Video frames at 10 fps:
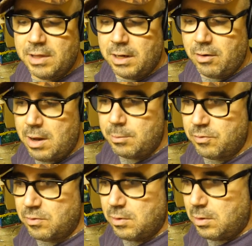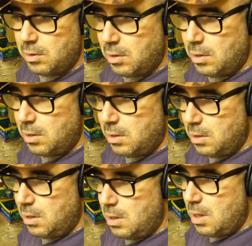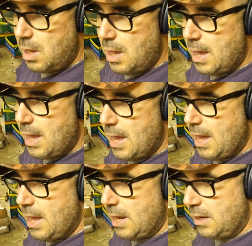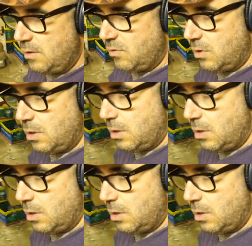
kilograms. And